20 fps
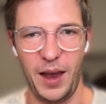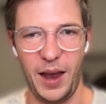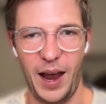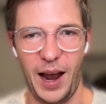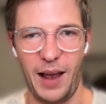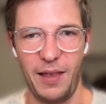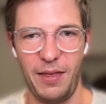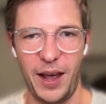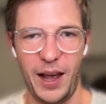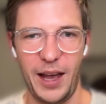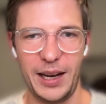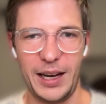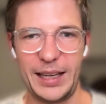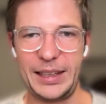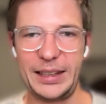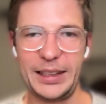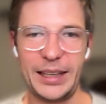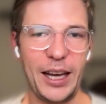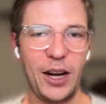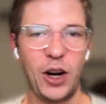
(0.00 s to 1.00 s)
And then
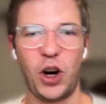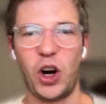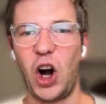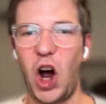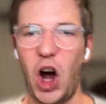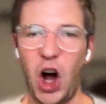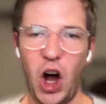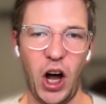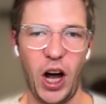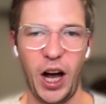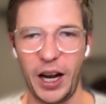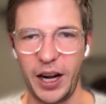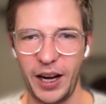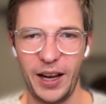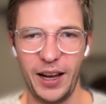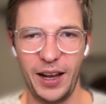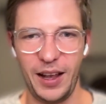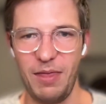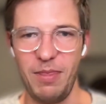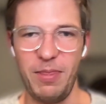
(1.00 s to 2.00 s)
later on,
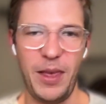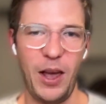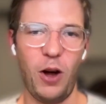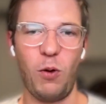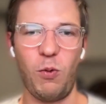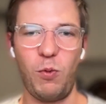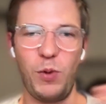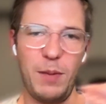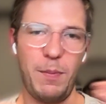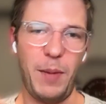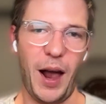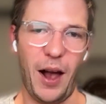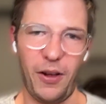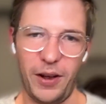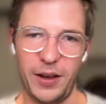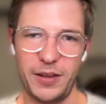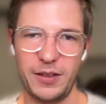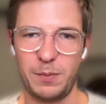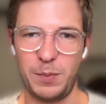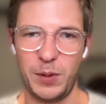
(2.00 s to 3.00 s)
they'll
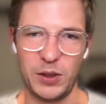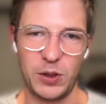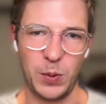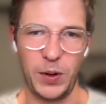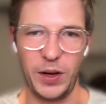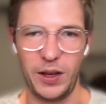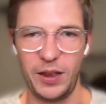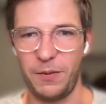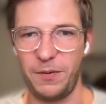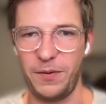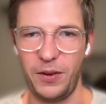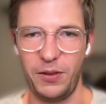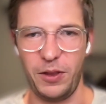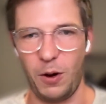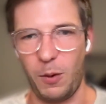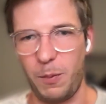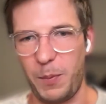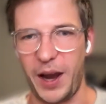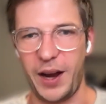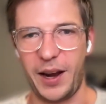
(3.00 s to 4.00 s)
rebalance between
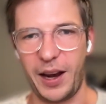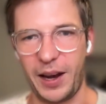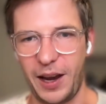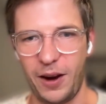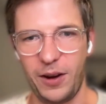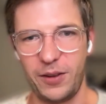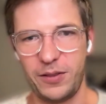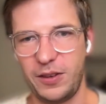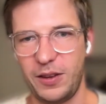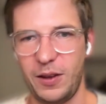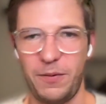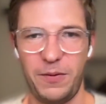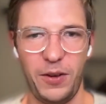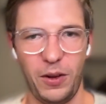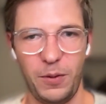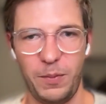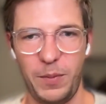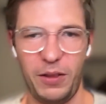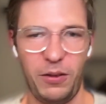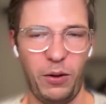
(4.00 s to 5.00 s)
their bank accounts in the
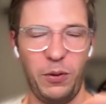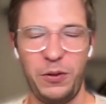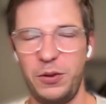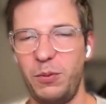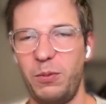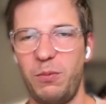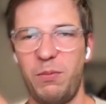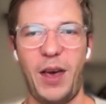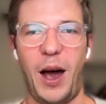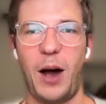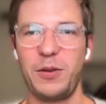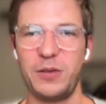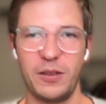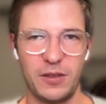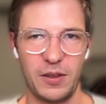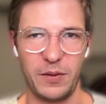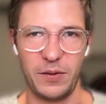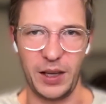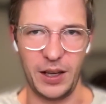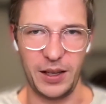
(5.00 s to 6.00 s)
Philippines. They'll do
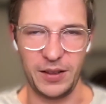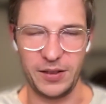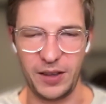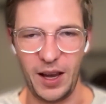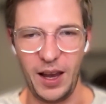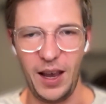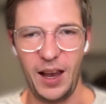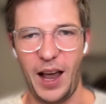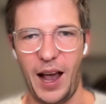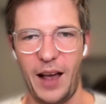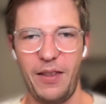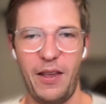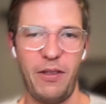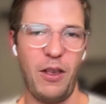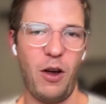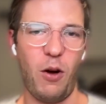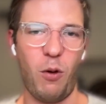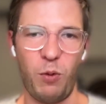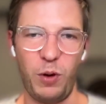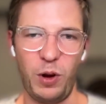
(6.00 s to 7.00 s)
thousands of these, and then
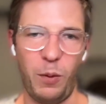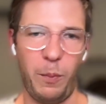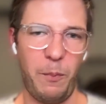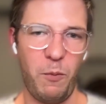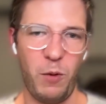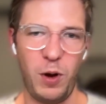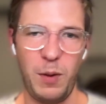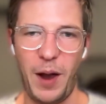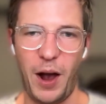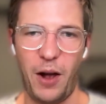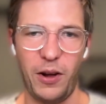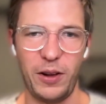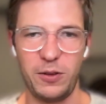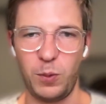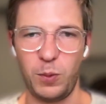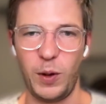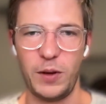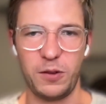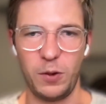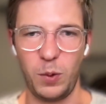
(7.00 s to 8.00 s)
they'll rebalance
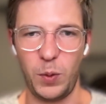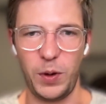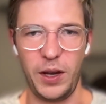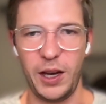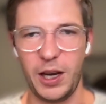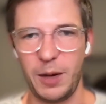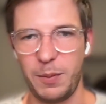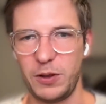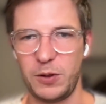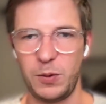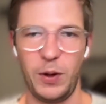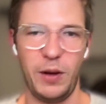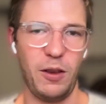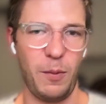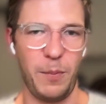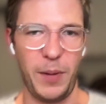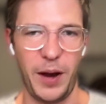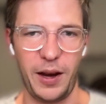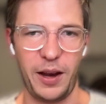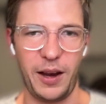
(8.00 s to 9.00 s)
once a week between their
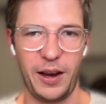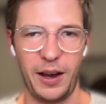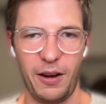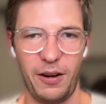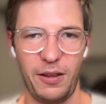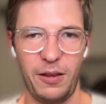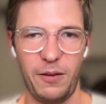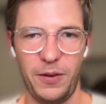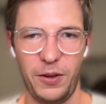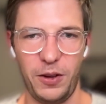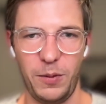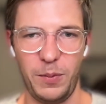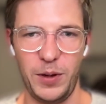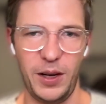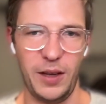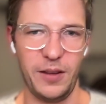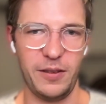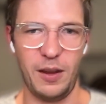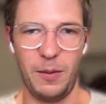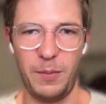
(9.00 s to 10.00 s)
bank account in the
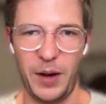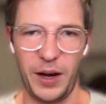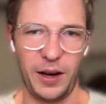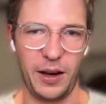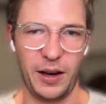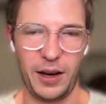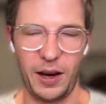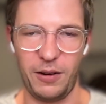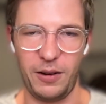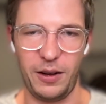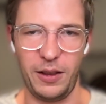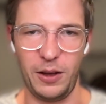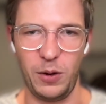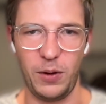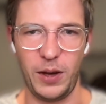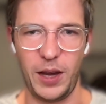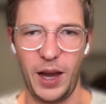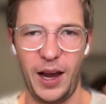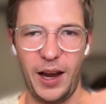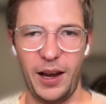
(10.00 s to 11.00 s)
Philippines and the bank account in the
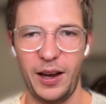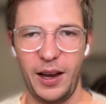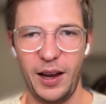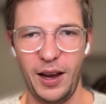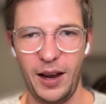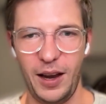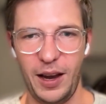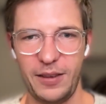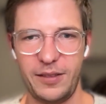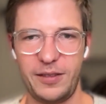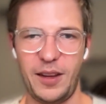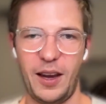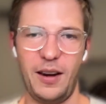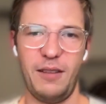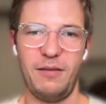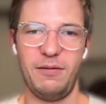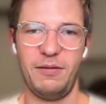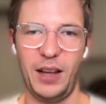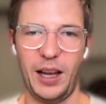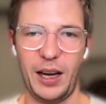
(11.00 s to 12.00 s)
UK, and send
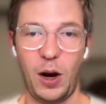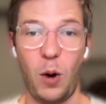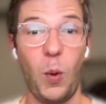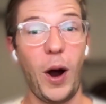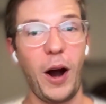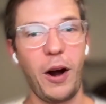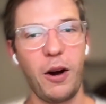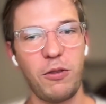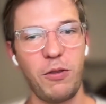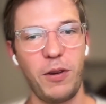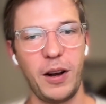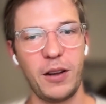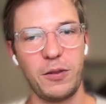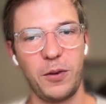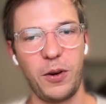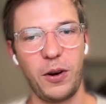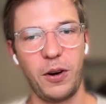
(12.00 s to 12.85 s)
like a wire transfer.